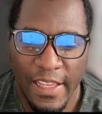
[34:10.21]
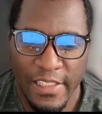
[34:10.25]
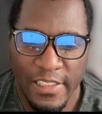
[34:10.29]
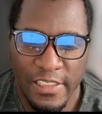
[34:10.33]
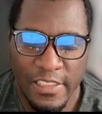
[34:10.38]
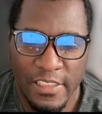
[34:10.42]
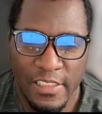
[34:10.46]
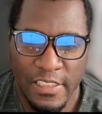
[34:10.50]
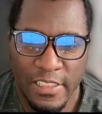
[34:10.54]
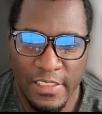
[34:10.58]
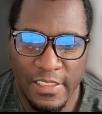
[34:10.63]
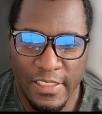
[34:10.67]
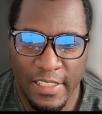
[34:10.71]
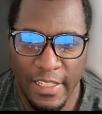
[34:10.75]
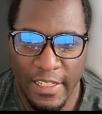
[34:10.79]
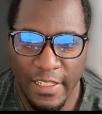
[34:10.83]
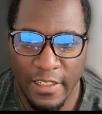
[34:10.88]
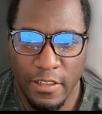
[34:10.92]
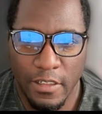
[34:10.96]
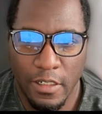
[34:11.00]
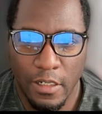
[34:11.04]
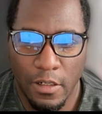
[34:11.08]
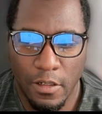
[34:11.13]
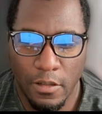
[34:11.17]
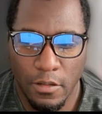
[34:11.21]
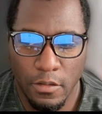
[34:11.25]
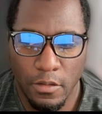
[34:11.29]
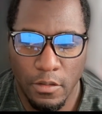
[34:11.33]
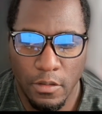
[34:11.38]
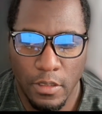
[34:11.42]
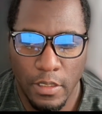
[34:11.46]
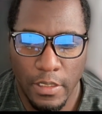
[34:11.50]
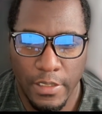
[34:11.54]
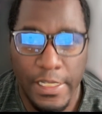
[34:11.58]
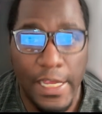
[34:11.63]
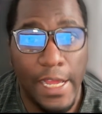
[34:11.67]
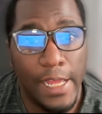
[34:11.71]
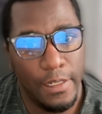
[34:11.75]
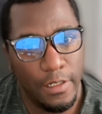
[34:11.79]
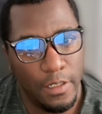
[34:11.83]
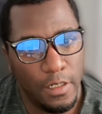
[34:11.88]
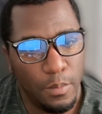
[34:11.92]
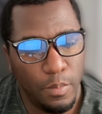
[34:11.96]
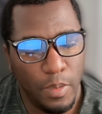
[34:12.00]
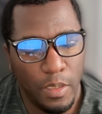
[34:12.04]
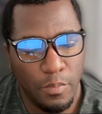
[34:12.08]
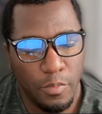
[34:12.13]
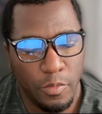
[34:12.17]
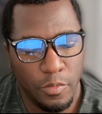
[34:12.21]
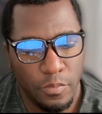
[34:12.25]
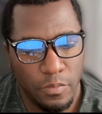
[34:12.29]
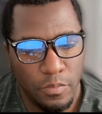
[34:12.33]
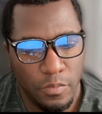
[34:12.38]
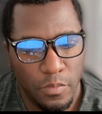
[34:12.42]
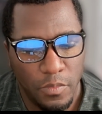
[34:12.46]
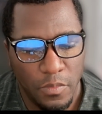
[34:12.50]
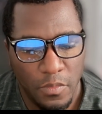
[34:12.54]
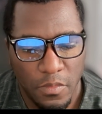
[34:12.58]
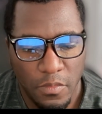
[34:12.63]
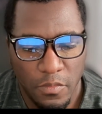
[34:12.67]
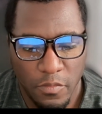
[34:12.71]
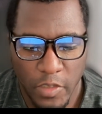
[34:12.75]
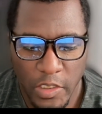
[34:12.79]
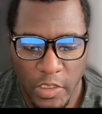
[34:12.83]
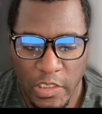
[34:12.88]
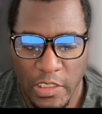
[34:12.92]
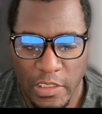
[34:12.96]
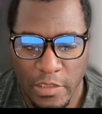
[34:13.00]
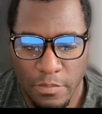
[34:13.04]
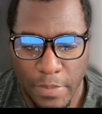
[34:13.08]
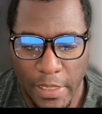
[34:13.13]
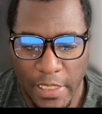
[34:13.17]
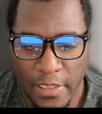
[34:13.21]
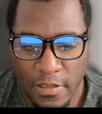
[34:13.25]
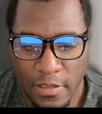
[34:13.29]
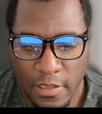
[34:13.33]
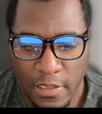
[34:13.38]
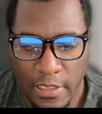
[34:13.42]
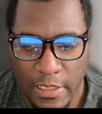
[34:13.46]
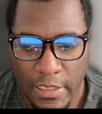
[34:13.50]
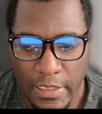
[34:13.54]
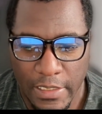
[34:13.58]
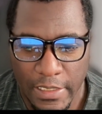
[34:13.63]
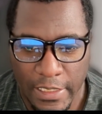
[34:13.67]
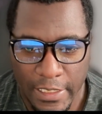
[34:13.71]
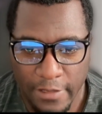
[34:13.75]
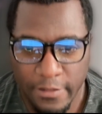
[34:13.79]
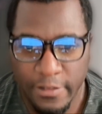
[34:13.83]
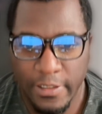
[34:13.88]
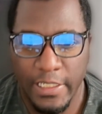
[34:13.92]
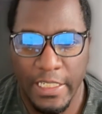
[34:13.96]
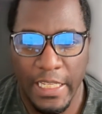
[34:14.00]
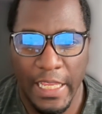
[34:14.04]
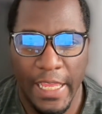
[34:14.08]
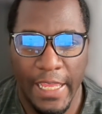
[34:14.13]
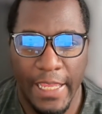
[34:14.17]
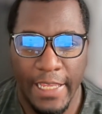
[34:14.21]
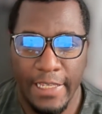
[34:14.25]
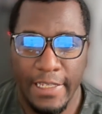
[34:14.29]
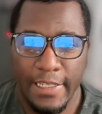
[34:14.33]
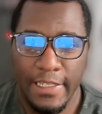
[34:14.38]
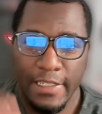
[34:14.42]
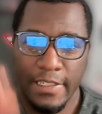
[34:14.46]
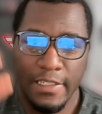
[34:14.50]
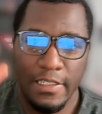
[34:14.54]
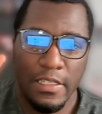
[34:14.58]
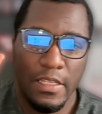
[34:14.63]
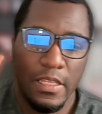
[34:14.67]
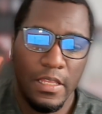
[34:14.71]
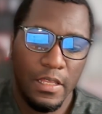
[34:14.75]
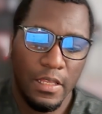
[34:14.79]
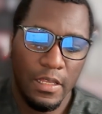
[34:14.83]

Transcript: has this thing called a dot in a bubble, which is basically literally